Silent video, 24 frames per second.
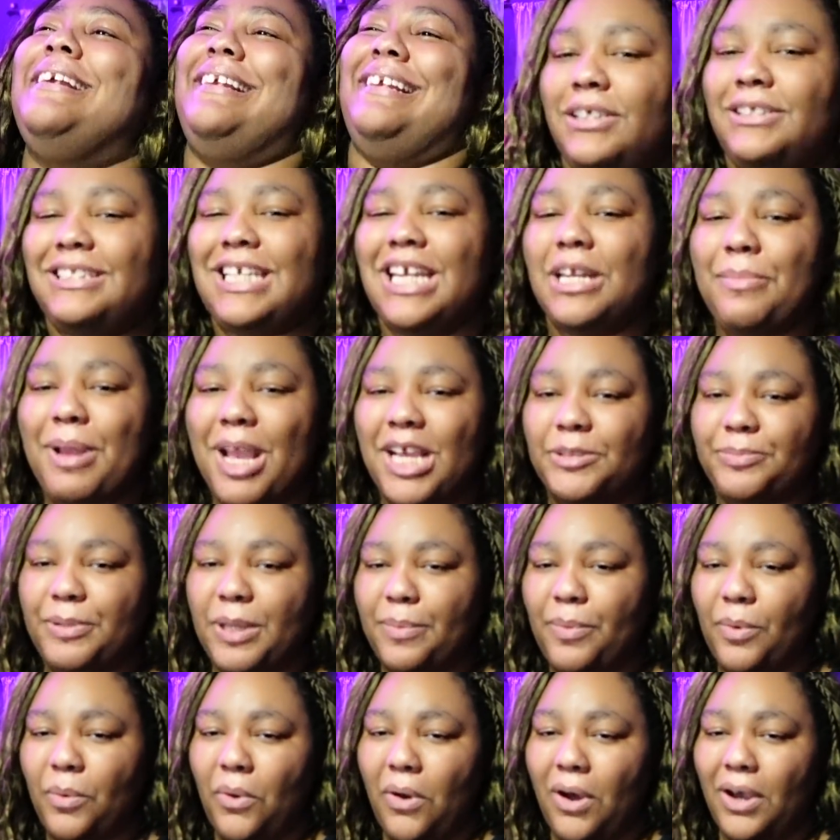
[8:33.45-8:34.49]
Skin mask
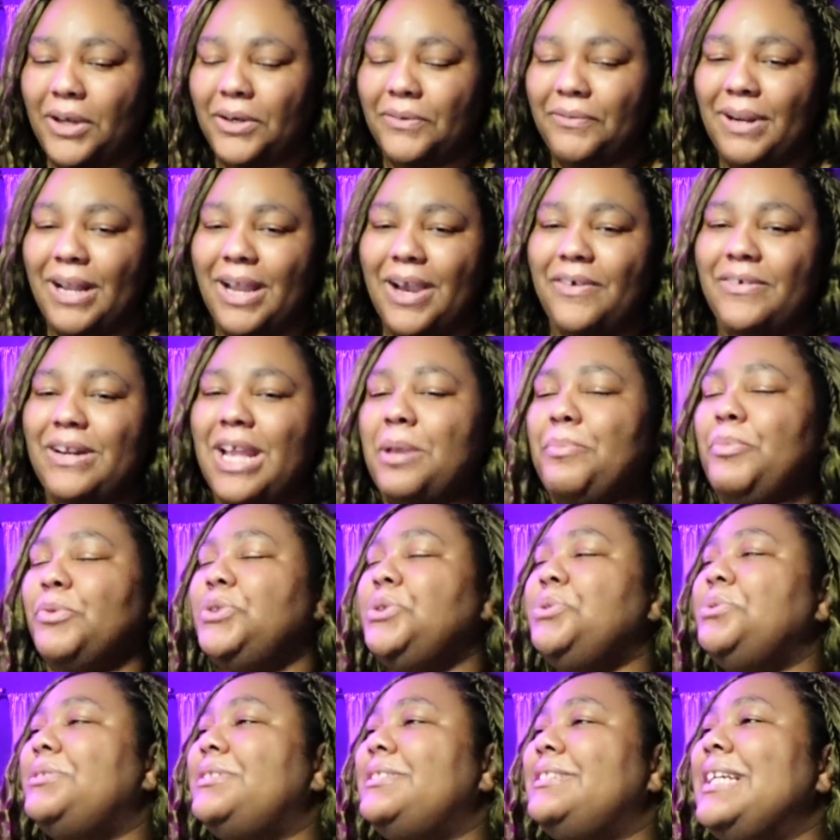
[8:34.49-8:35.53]
people walking around able
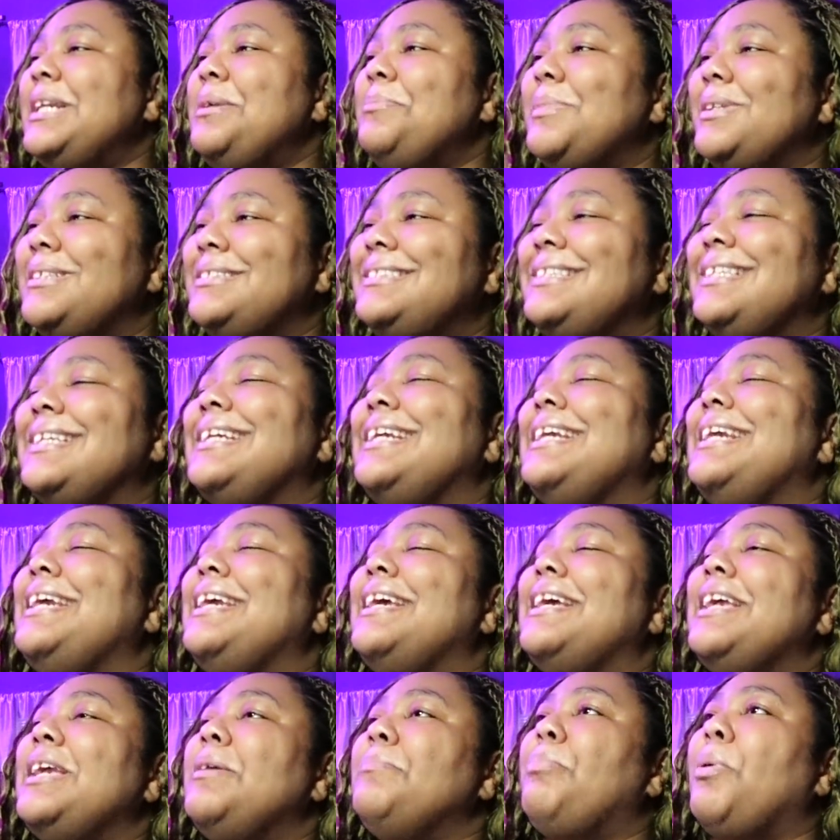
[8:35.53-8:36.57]
to
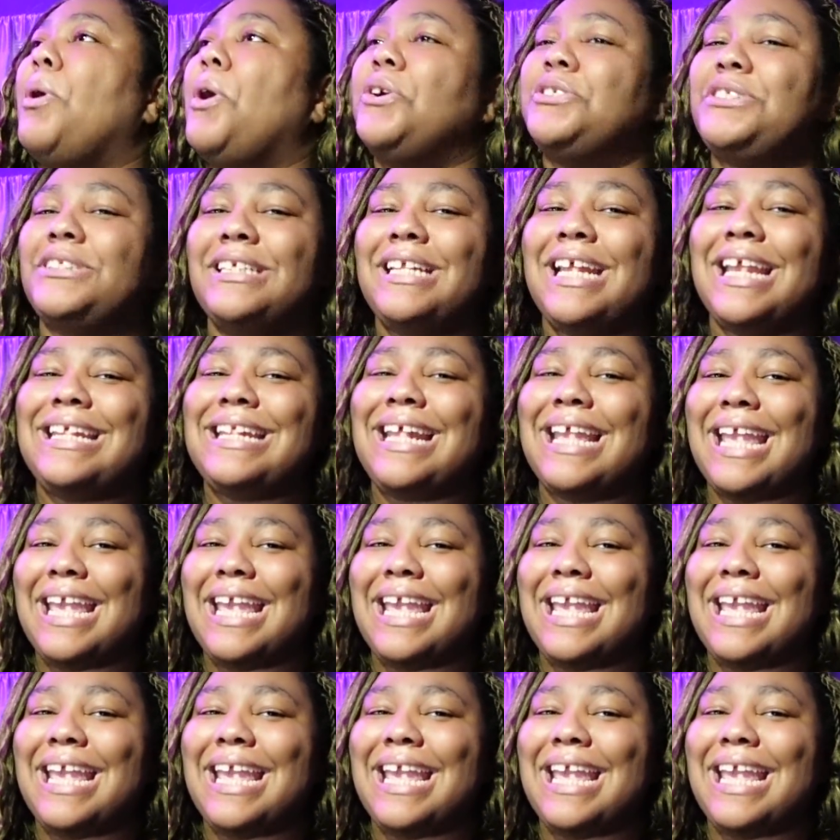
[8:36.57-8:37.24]
seamlessly impersonate